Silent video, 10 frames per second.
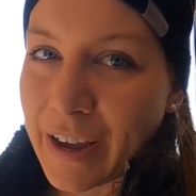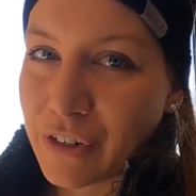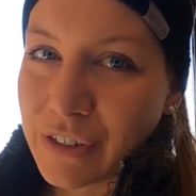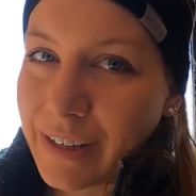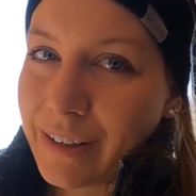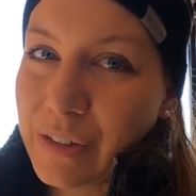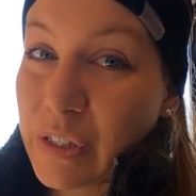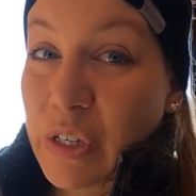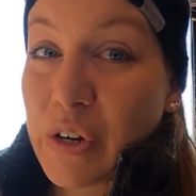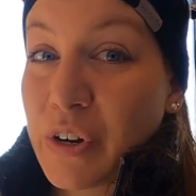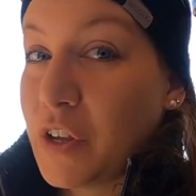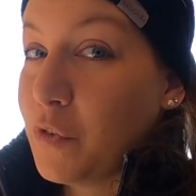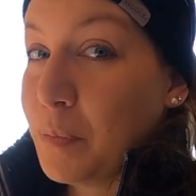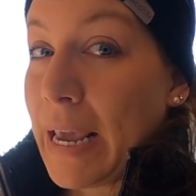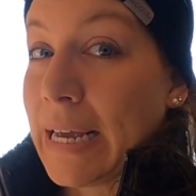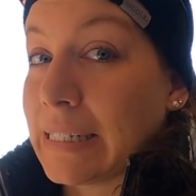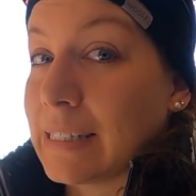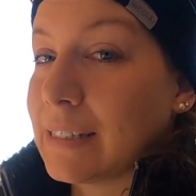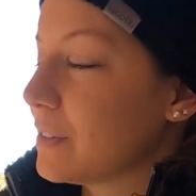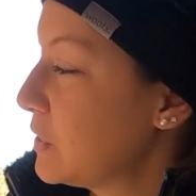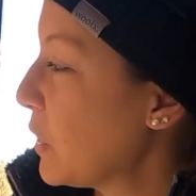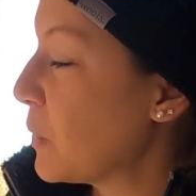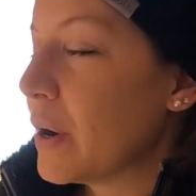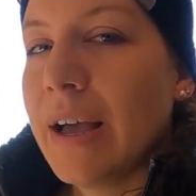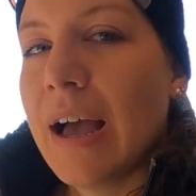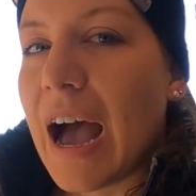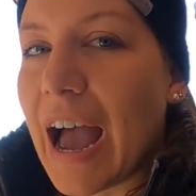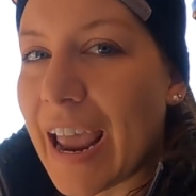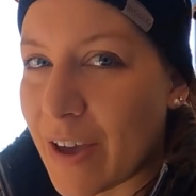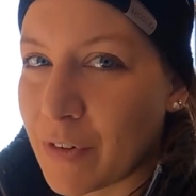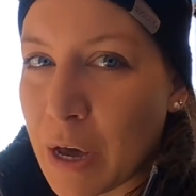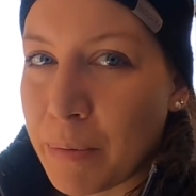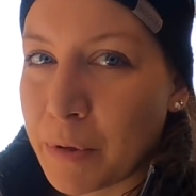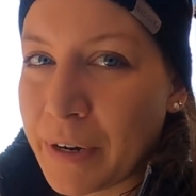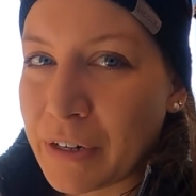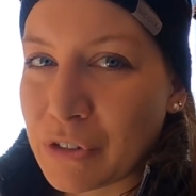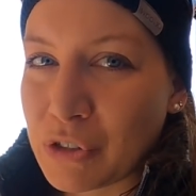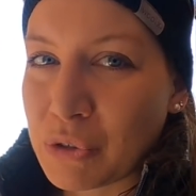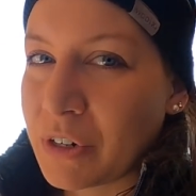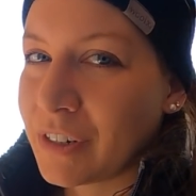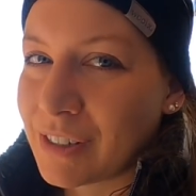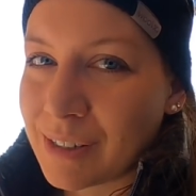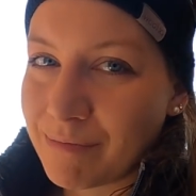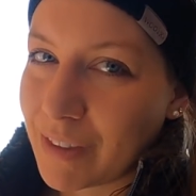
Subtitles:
I just like the security of pants. So I have a couple of pairs of shorts.